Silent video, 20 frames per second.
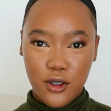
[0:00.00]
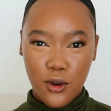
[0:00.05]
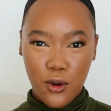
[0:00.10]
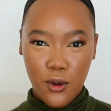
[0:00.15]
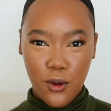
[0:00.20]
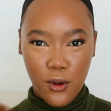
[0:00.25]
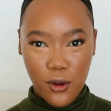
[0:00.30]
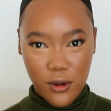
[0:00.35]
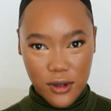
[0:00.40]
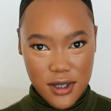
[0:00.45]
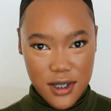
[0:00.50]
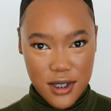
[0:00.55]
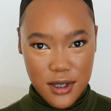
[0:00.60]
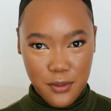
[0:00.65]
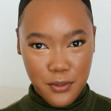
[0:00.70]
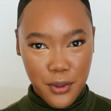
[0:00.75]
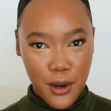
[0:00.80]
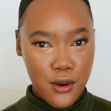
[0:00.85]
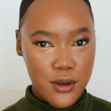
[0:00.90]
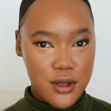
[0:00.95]
your
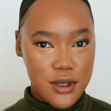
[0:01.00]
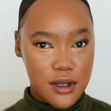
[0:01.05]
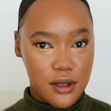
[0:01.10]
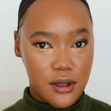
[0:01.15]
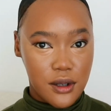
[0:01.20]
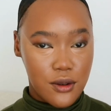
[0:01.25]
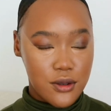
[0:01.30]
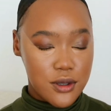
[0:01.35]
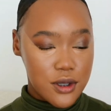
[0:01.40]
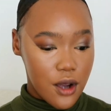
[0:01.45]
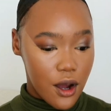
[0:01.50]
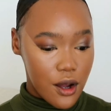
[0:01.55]
supposed nose